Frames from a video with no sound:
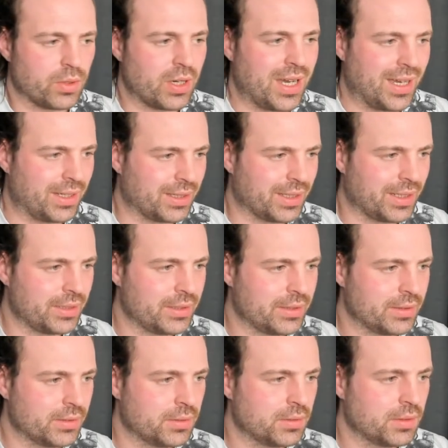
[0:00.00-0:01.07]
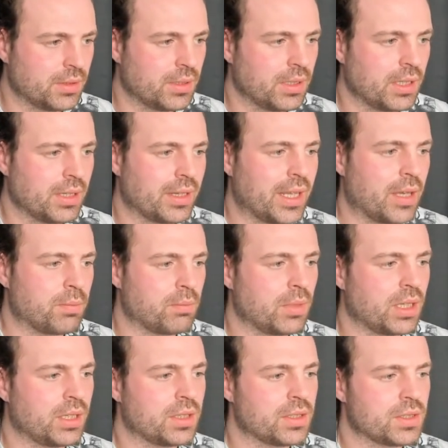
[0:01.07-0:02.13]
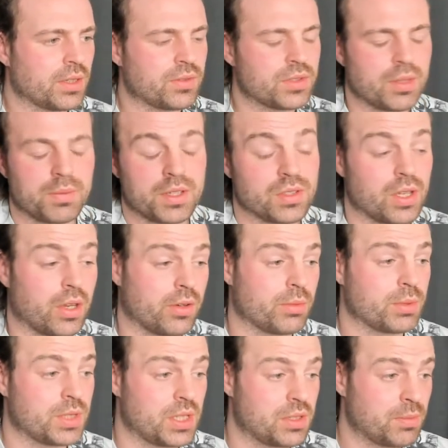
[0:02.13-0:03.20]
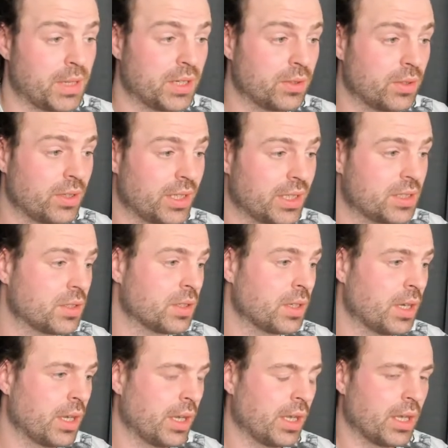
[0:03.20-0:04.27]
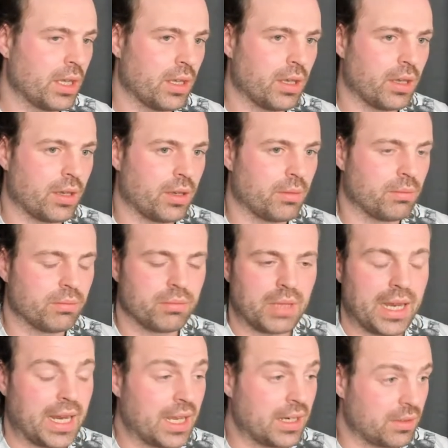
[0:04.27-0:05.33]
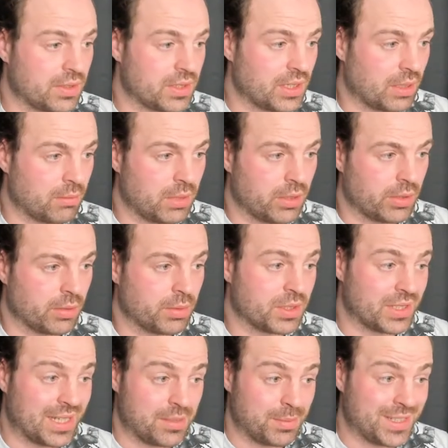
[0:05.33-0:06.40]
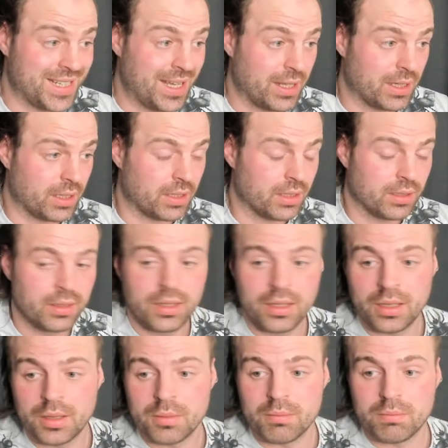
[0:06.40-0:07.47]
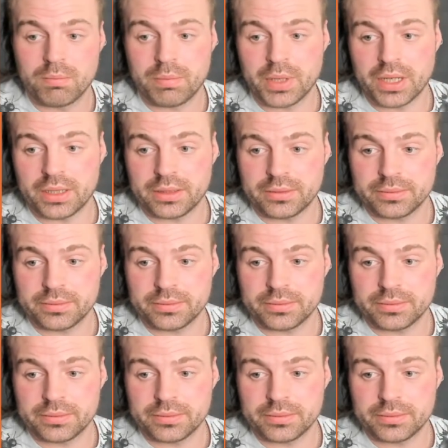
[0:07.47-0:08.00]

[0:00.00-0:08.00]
highlight, that means if something's 100% specular, it's I can't even say a mirror because that's metallic. But